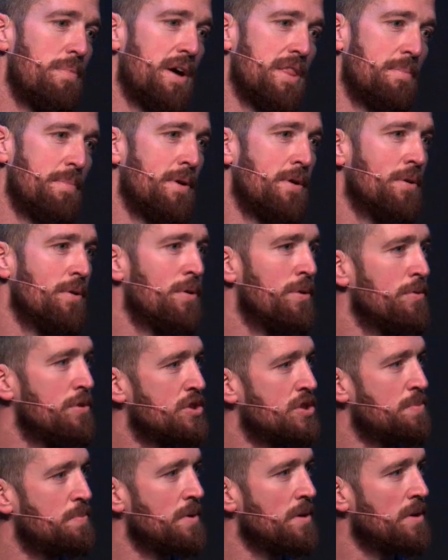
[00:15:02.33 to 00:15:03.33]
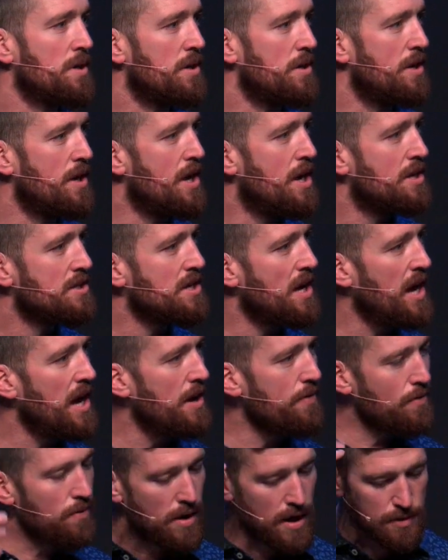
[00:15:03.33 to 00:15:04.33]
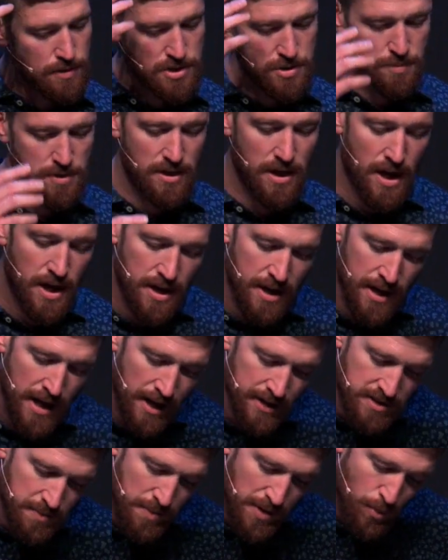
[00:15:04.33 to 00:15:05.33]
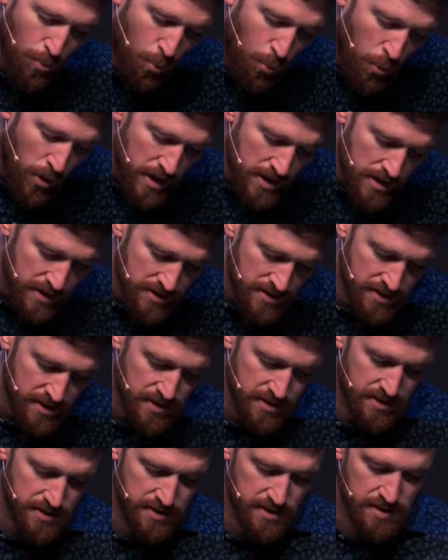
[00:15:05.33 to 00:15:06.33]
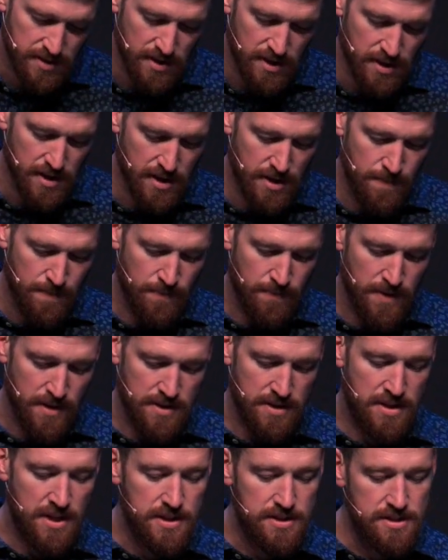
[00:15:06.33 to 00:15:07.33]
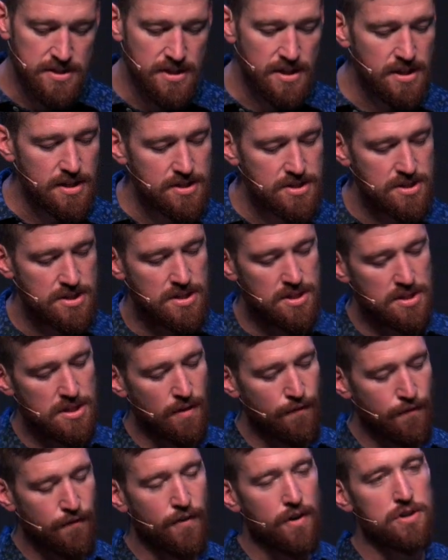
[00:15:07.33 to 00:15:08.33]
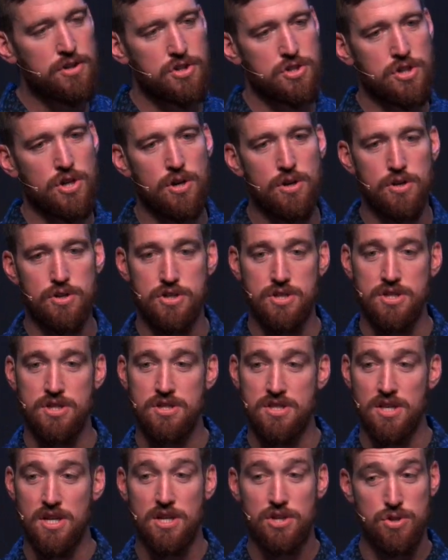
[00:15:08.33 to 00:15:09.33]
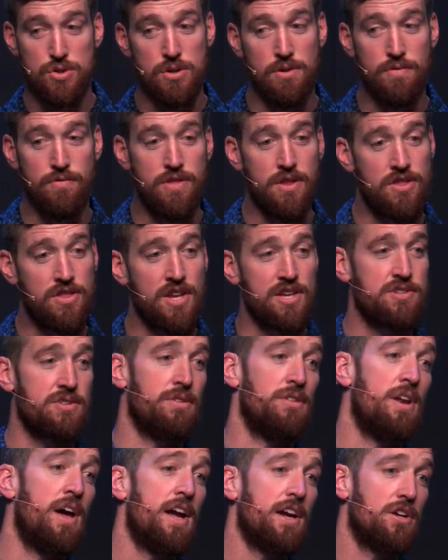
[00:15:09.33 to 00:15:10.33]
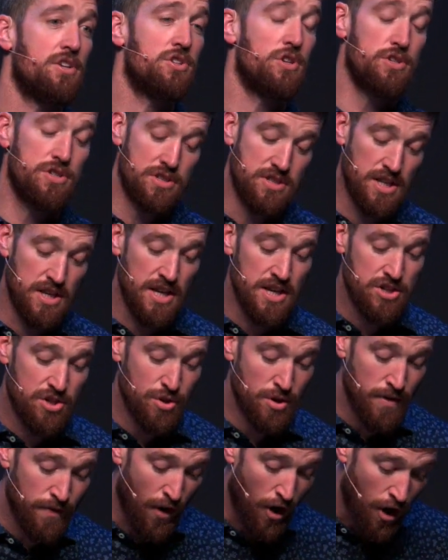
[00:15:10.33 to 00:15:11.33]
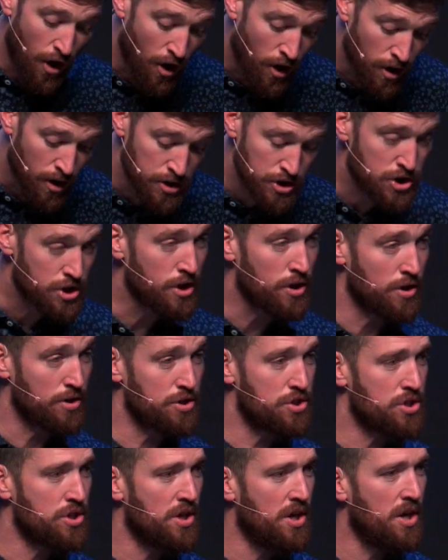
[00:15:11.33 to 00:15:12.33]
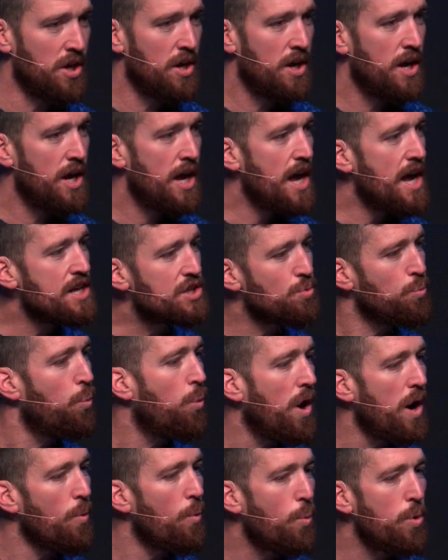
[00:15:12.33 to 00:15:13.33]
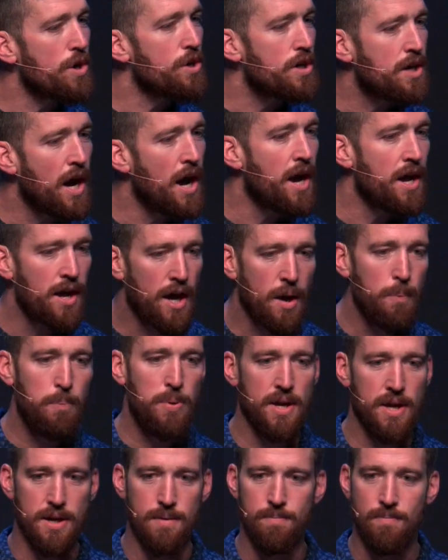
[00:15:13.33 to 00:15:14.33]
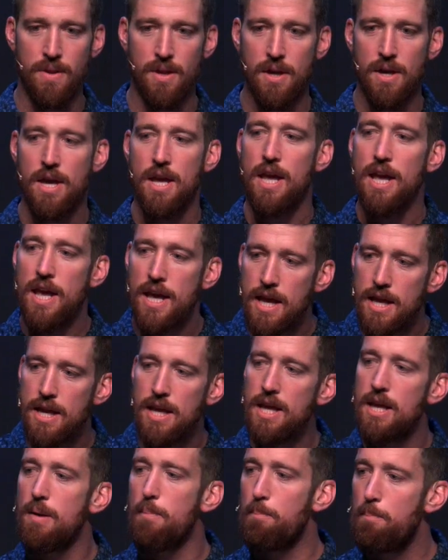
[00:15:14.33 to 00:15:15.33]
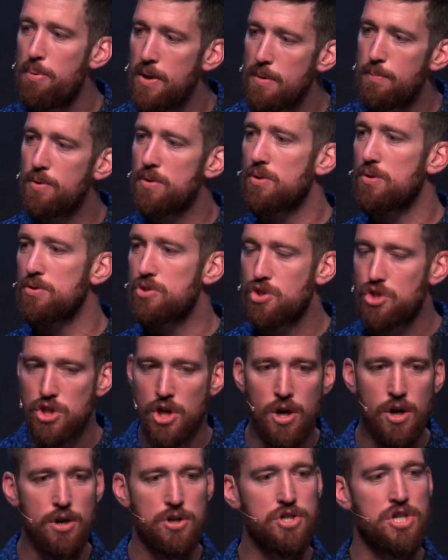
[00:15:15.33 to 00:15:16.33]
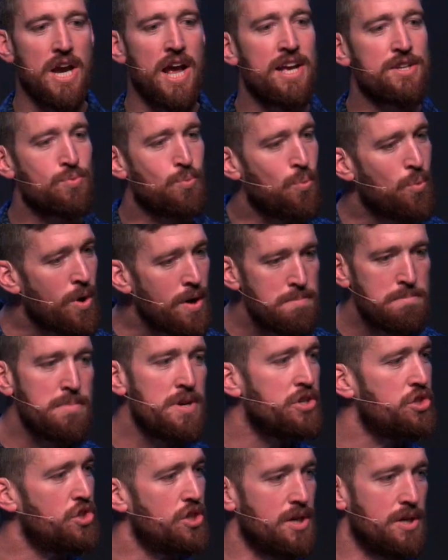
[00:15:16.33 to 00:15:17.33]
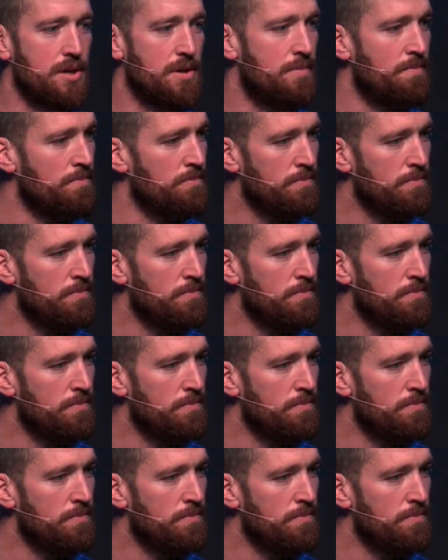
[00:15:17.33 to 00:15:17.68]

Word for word: by the Holy Spirit to have a right relationship with God and now to be witnesses. This is the first church, it's the history of the Thessalonica church, it's the history of our church. It's what we're caught up in. Any biblical church has one mission